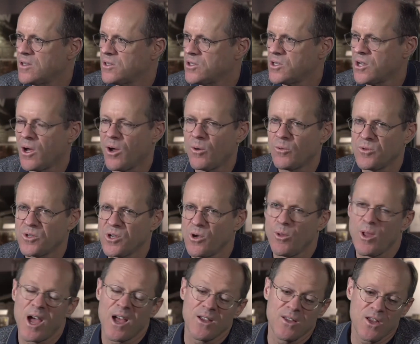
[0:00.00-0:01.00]
So
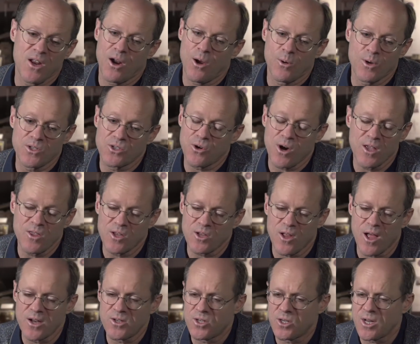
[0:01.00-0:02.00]
you know, it's great that
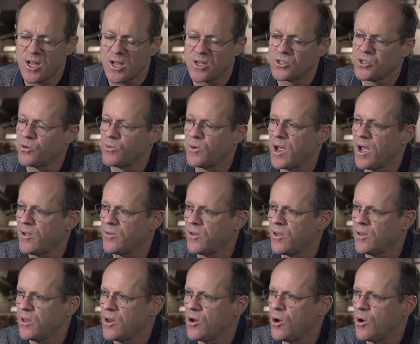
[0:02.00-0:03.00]
Logitech is around,
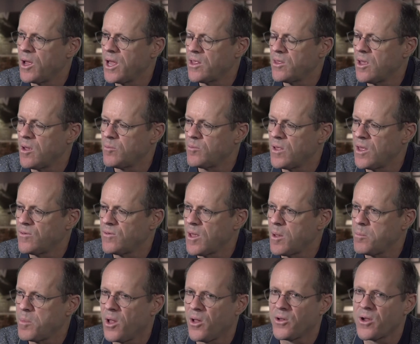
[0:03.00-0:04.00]
and you know, and they
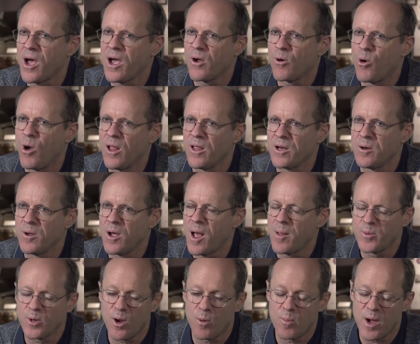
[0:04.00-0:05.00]
build high quality
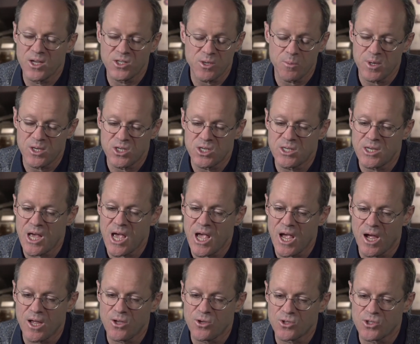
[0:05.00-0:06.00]
optical mice. I mean, today
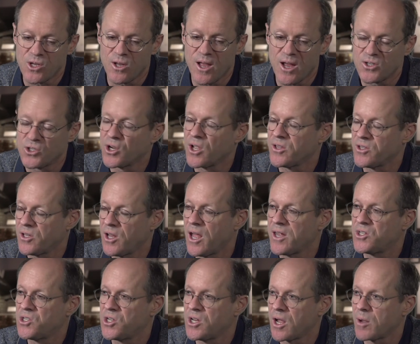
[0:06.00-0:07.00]
I use a
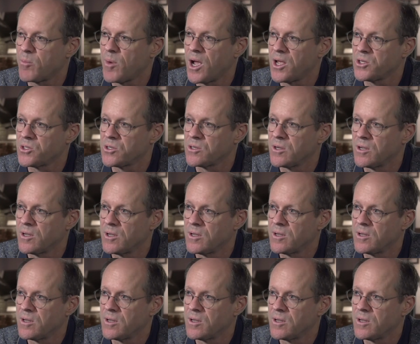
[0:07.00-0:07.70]
Logitech mice.